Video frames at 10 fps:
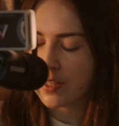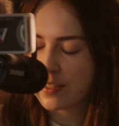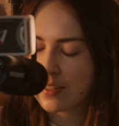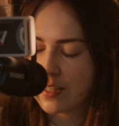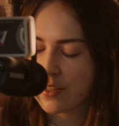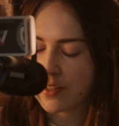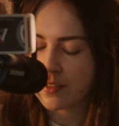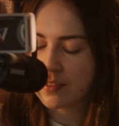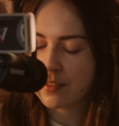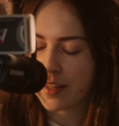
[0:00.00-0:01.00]
to see
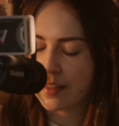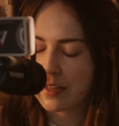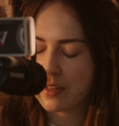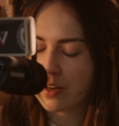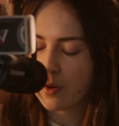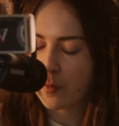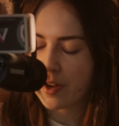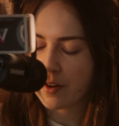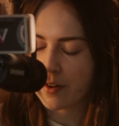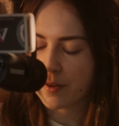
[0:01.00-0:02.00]
her that they did not
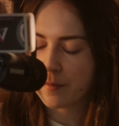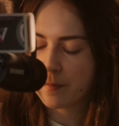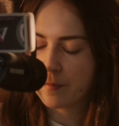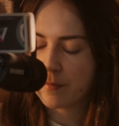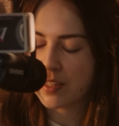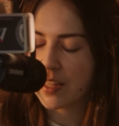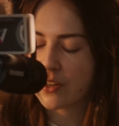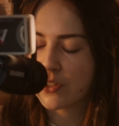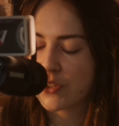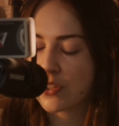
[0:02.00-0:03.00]
wake her, but let
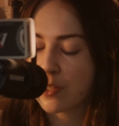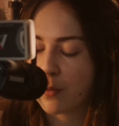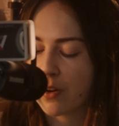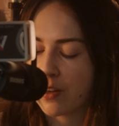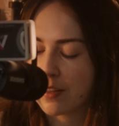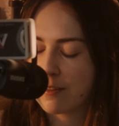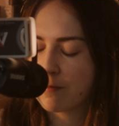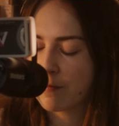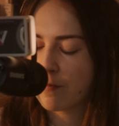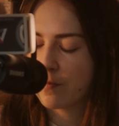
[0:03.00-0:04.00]
her sleep on.
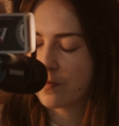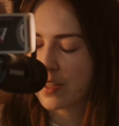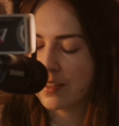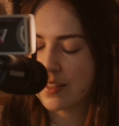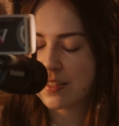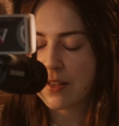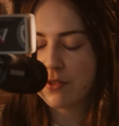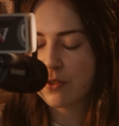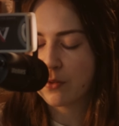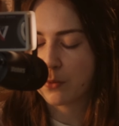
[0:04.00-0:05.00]
And the
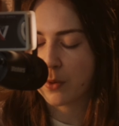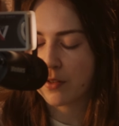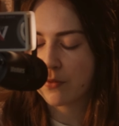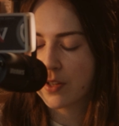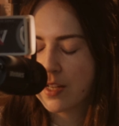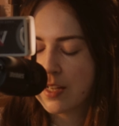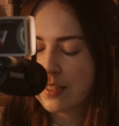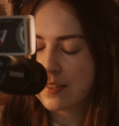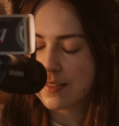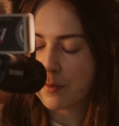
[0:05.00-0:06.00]
7th dwarf
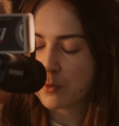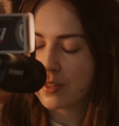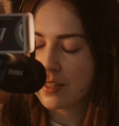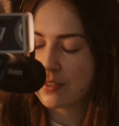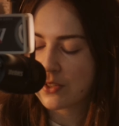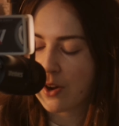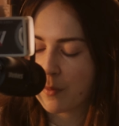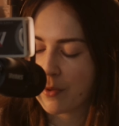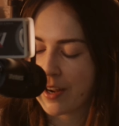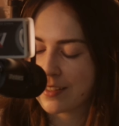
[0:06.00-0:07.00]
slept with his
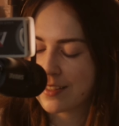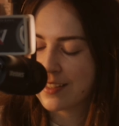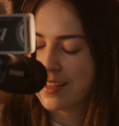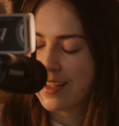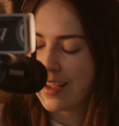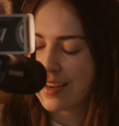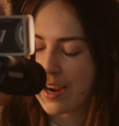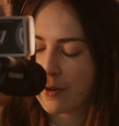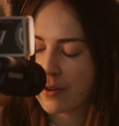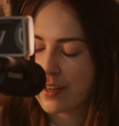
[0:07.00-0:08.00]
comrades, an
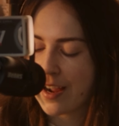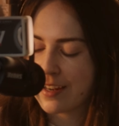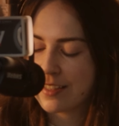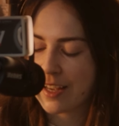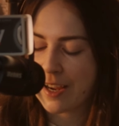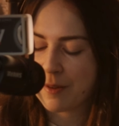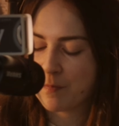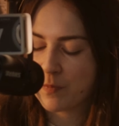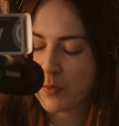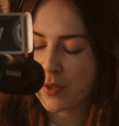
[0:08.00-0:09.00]
hour at a time
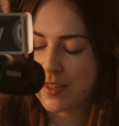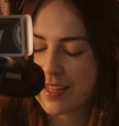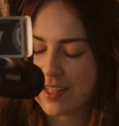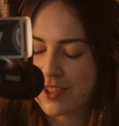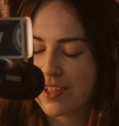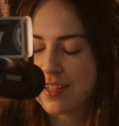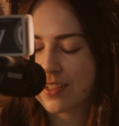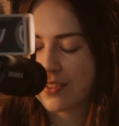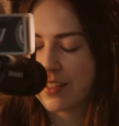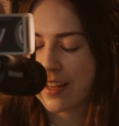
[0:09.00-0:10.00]
with each,
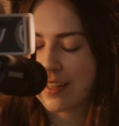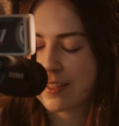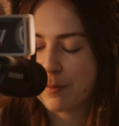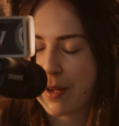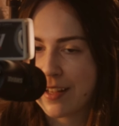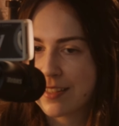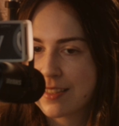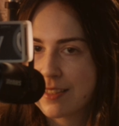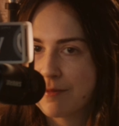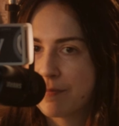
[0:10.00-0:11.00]
until the night has passed.